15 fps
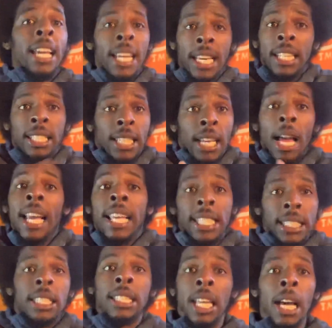He just said, I
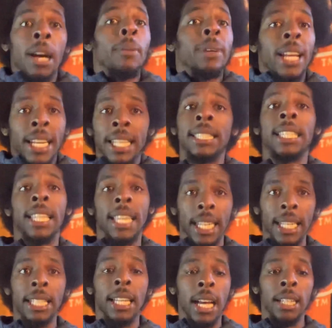get it done when I need to get
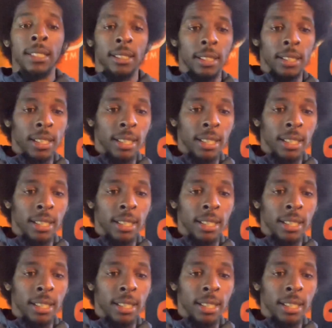it done.